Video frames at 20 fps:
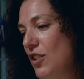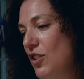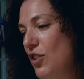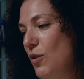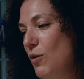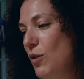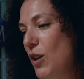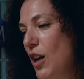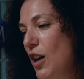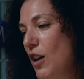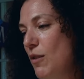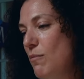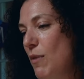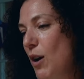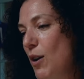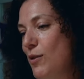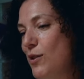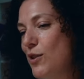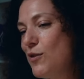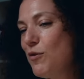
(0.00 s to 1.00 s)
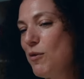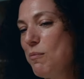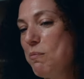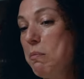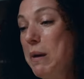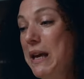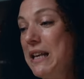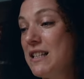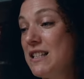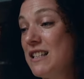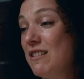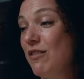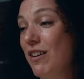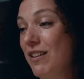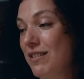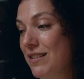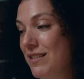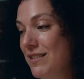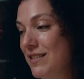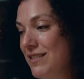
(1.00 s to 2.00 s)
you learn most from bits of
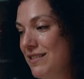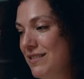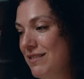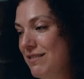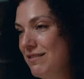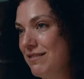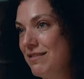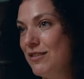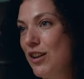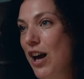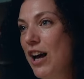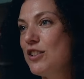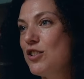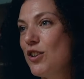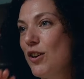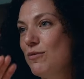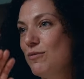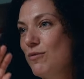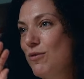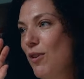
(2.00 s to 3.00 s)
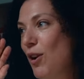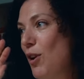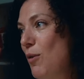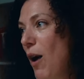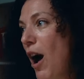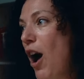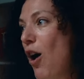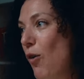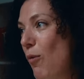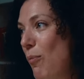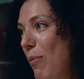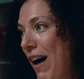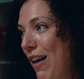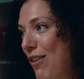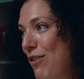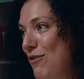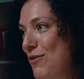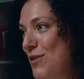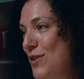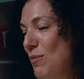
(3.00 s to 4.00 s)
others. I don't follow a whole
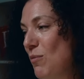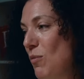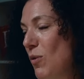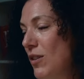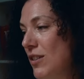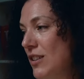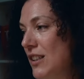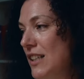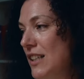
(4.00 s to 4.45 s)
path of someone